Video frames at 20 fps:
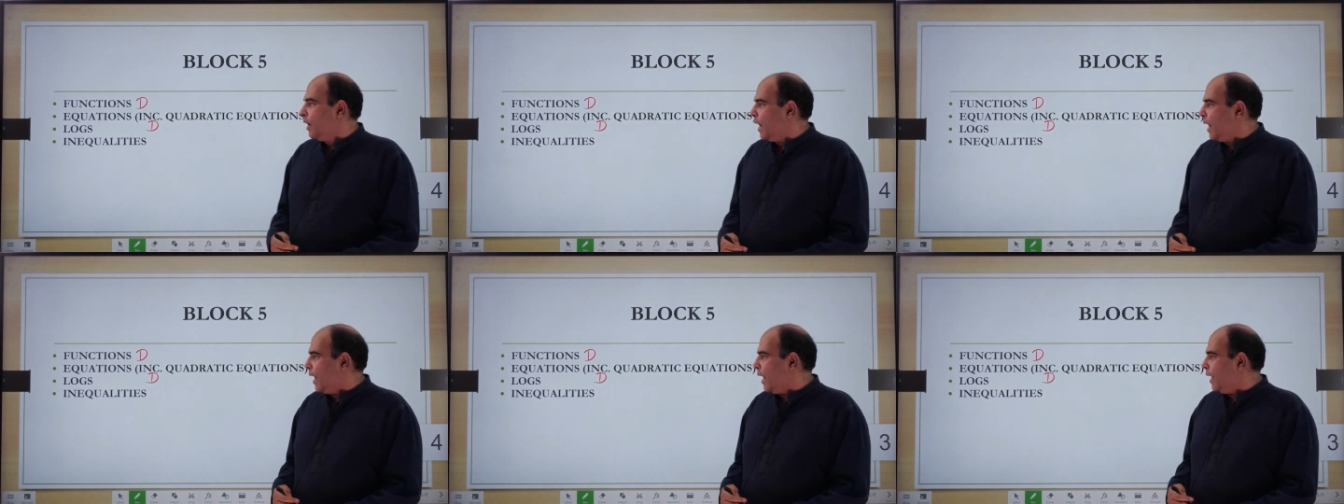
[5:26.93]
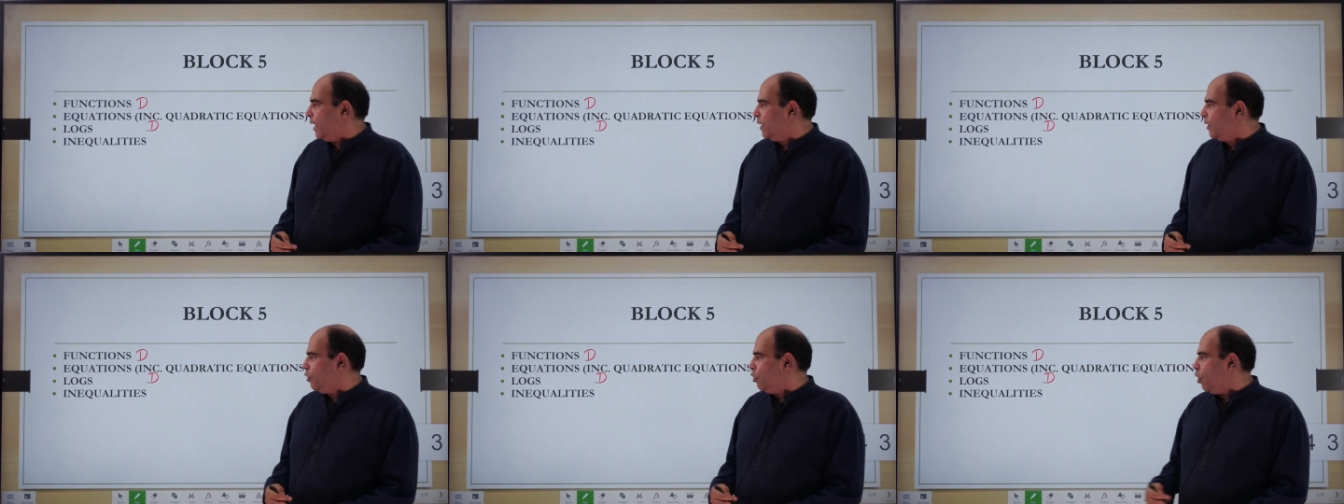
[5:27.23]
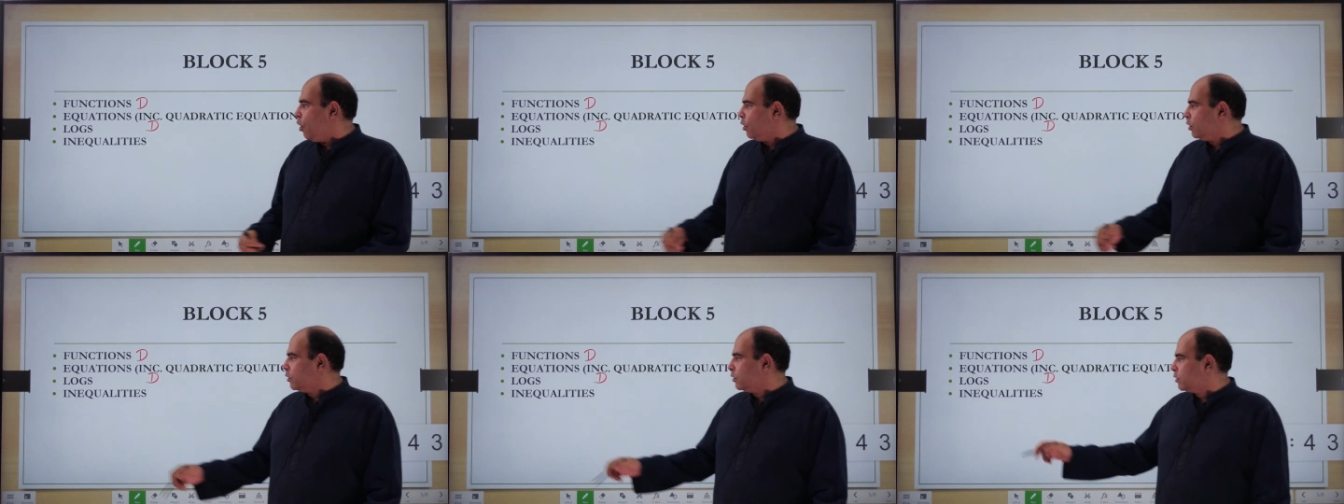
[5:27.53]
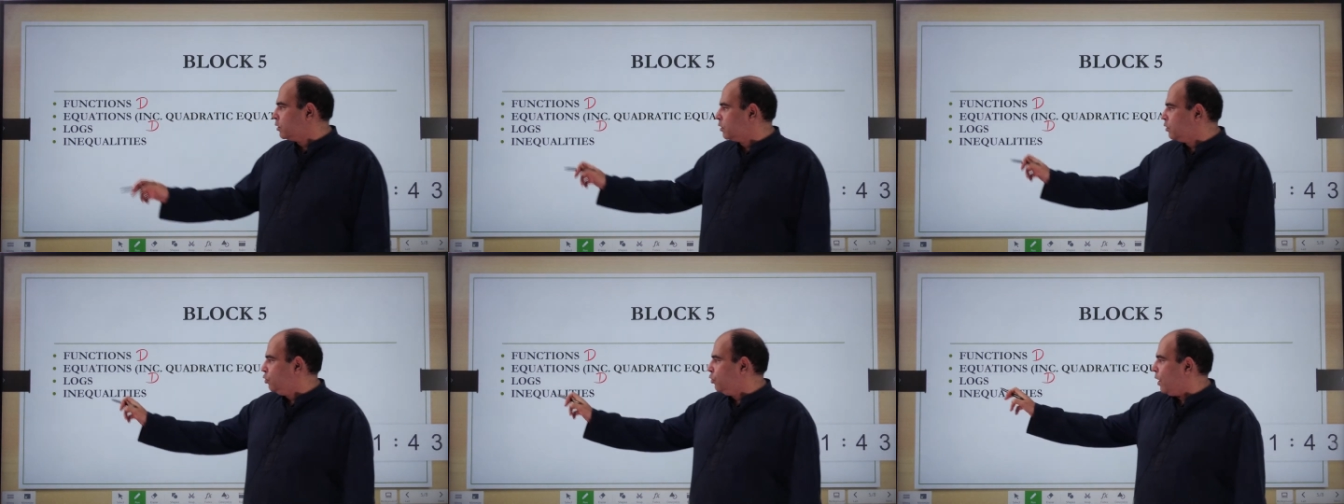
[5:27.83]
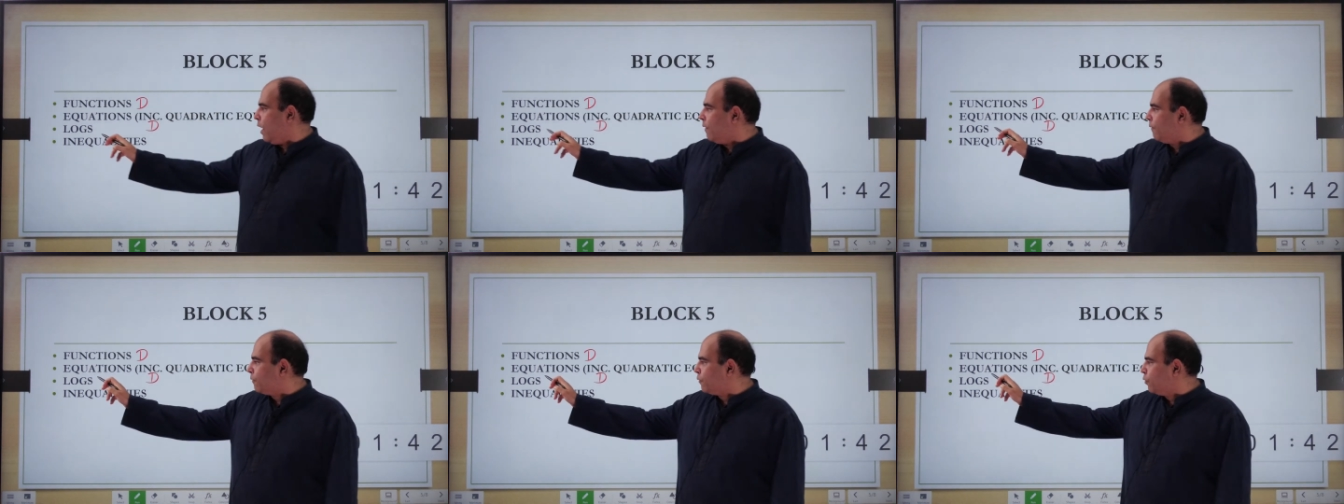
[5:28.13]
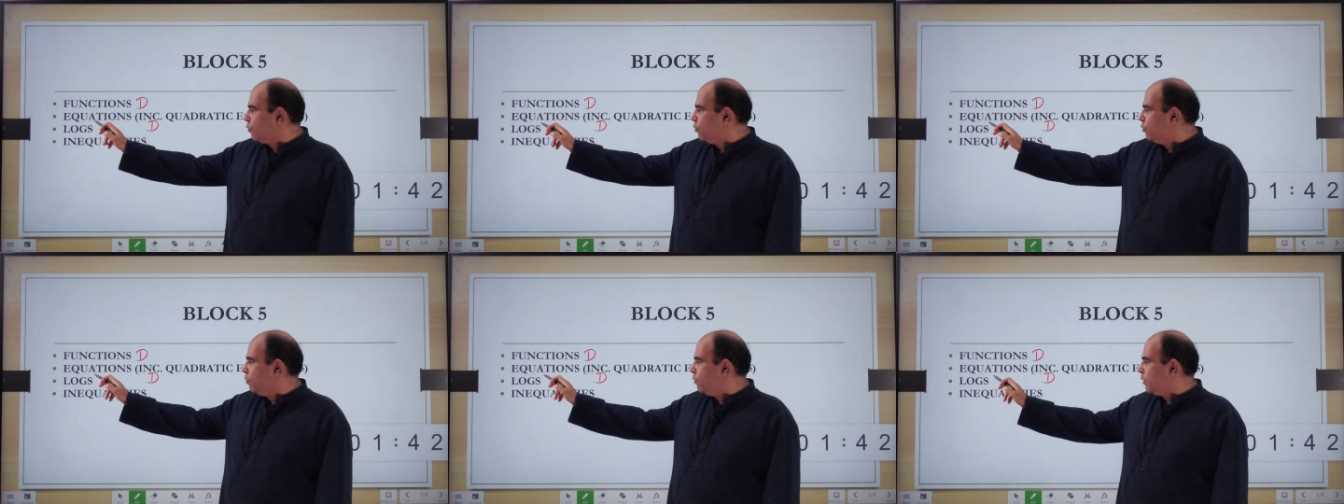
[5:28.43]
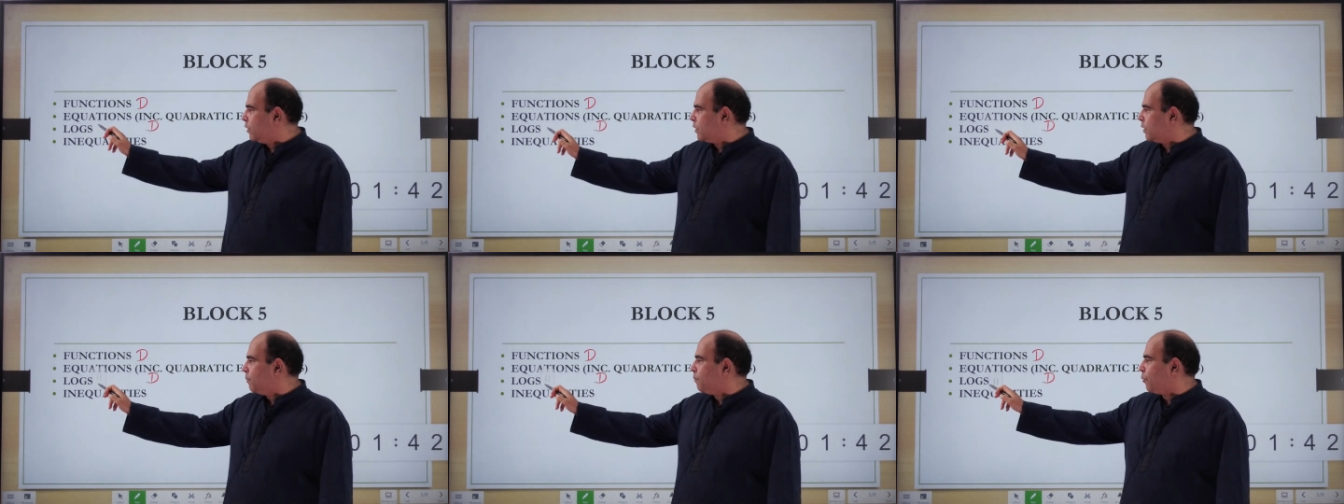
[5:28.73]
And logs you have to
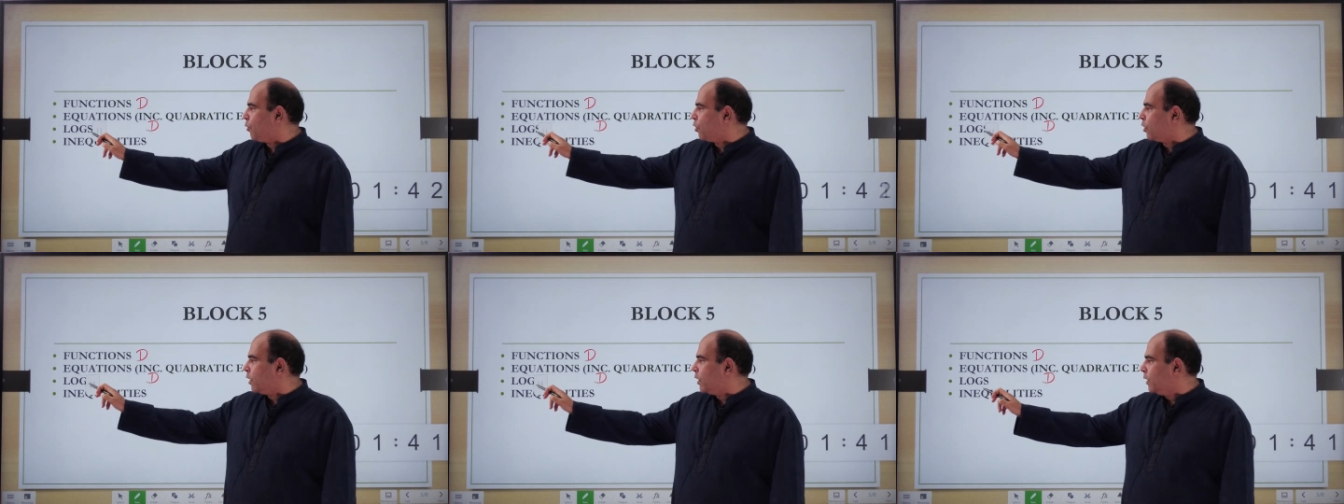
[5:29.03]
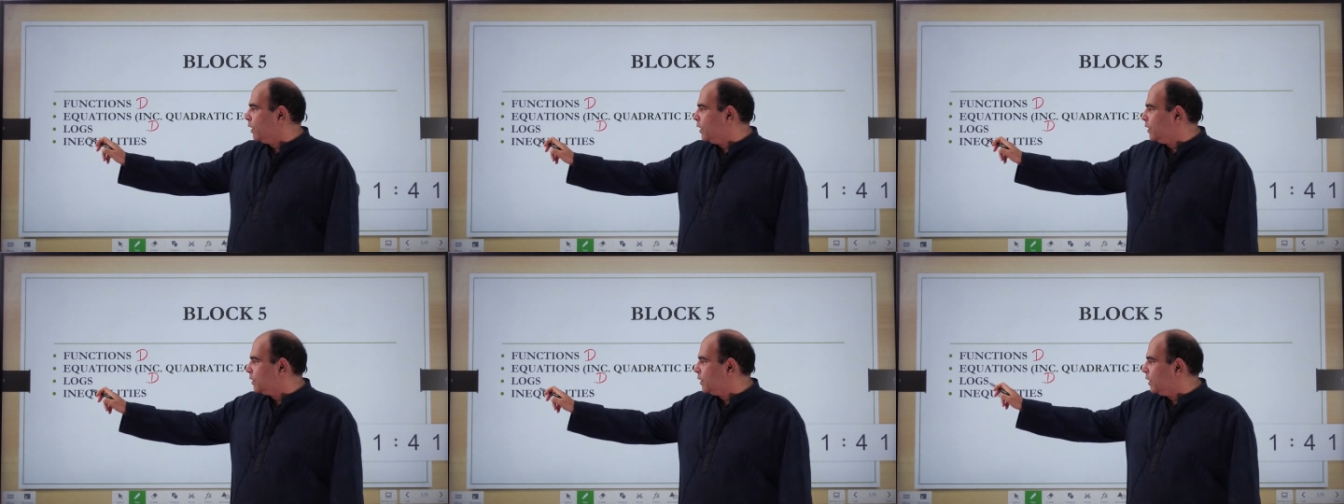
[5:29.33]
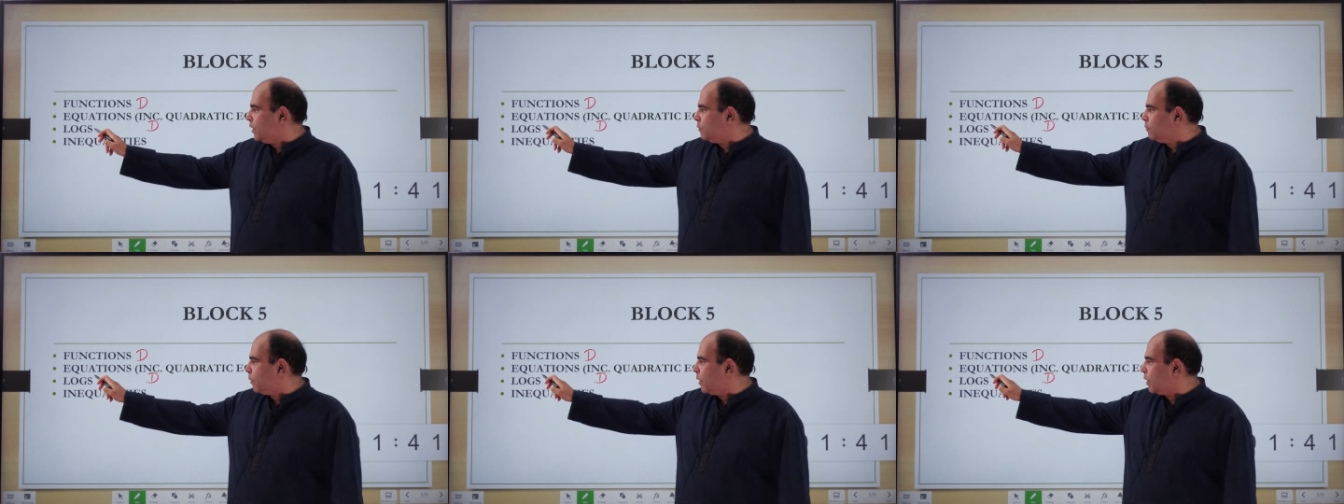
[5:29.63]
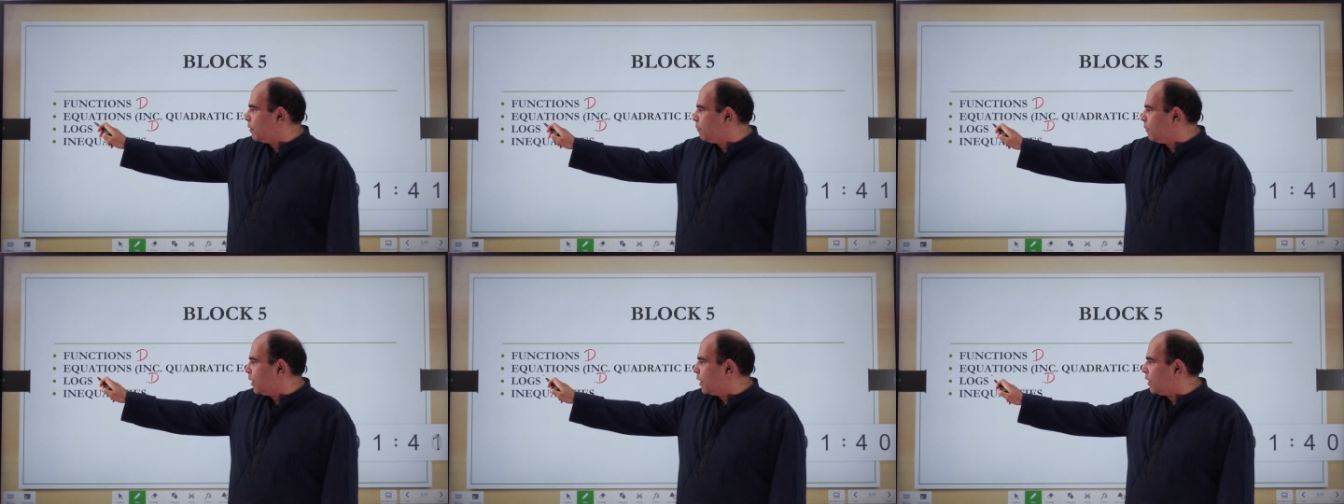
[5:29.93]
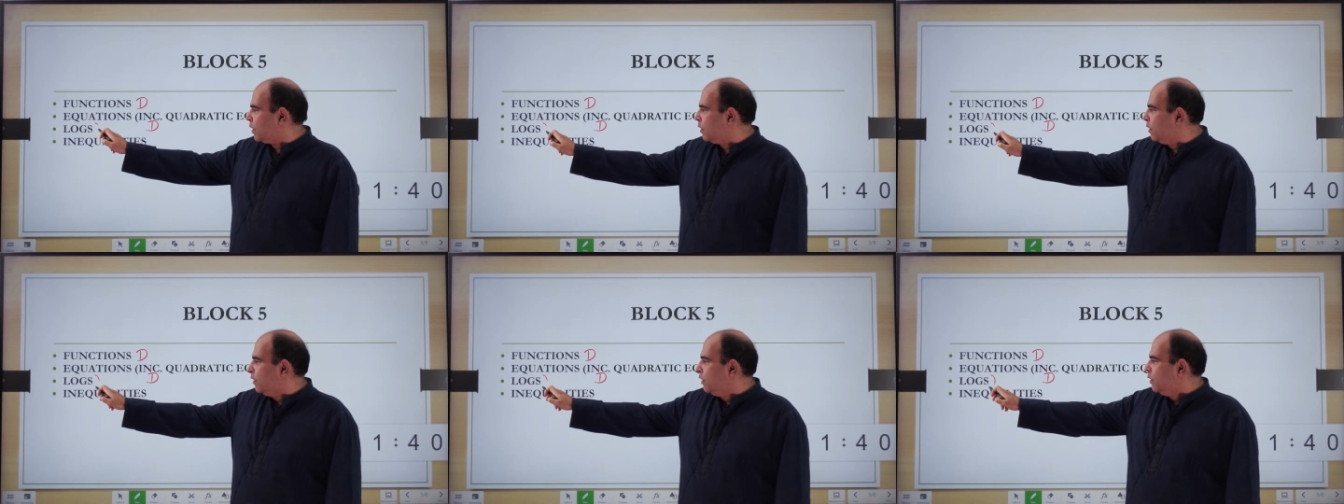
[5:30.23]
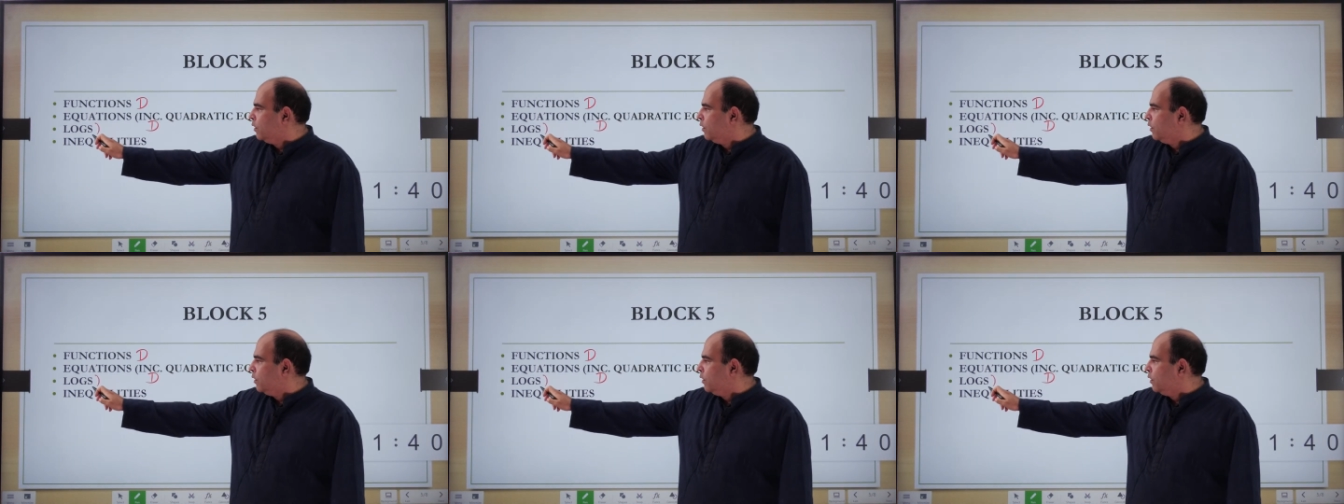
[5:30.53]
do, it's important these days, but, but